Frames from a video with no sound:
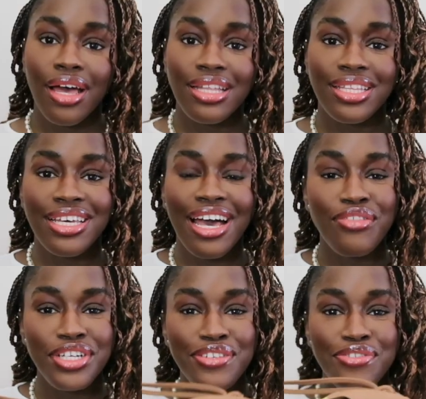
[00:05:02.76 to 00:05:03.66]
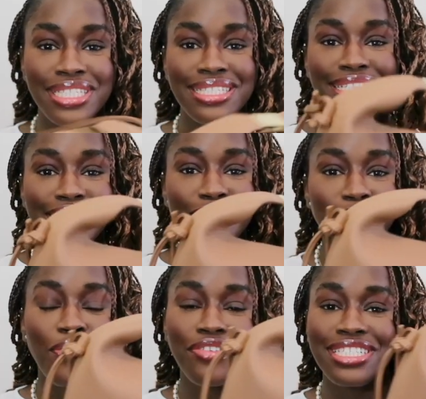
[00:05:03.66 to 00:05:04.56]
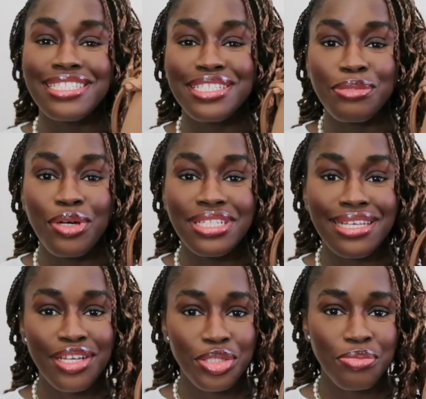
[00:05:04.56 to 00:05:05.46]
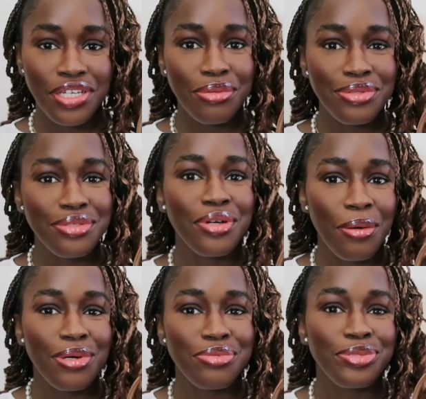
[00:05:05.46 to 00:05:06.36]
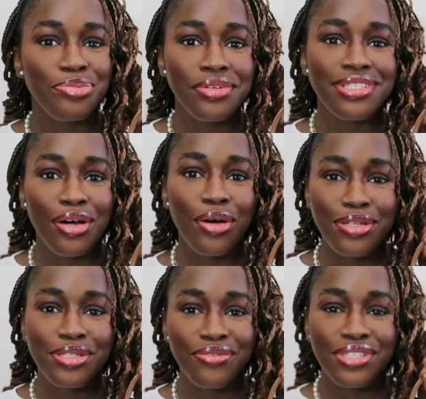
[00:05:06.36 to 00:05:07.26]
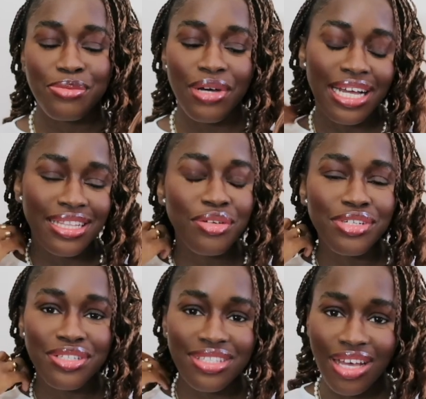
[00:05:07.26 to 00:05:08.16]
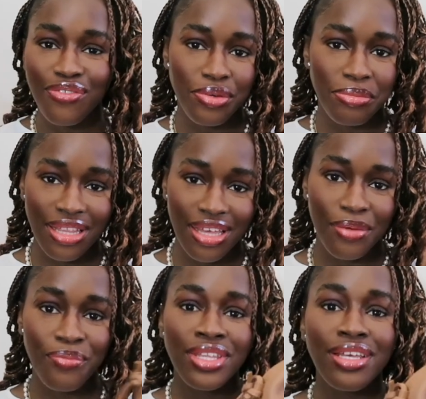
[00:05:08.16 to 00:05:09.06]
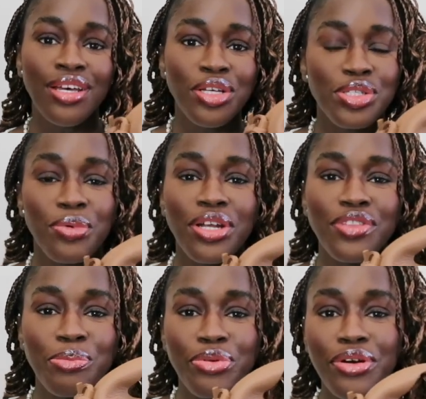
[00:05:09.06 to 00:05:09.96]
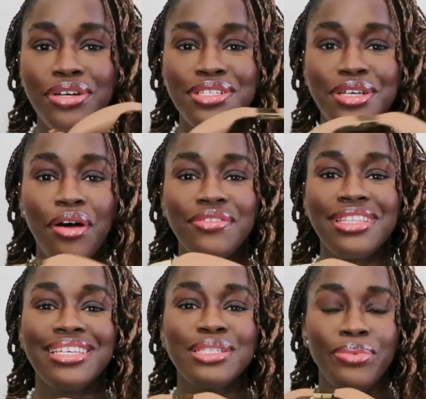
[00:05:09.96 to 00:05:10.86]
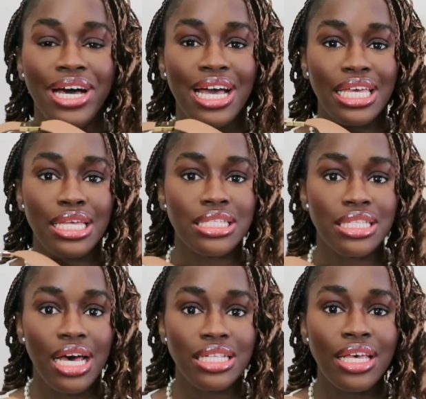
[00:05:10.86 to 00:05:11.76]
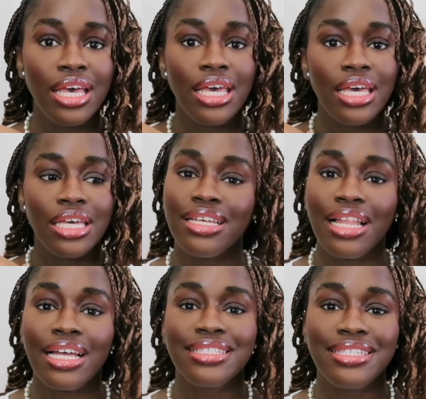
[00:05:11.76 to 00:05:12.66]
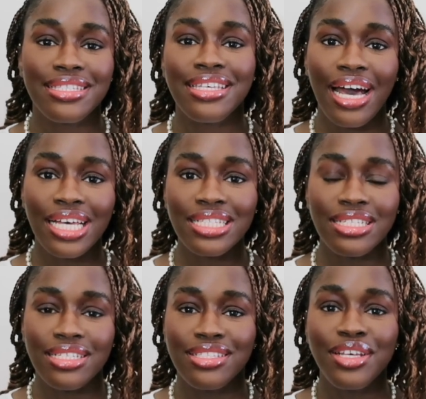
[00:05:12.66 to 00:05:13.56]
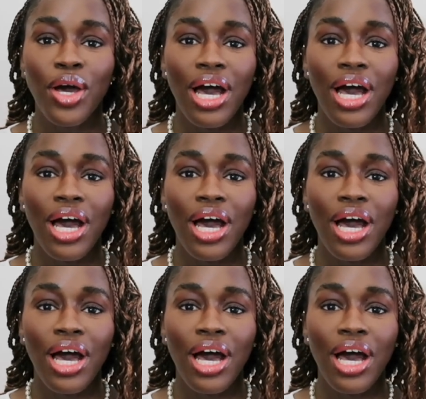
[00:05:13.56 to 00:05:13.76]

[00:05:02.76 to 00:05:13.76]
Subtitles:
I think having it for over 6 months, I should be able to come up with pros and cons of this bag. I think we should start from there. So one of the pros of this bag is that it like disguises.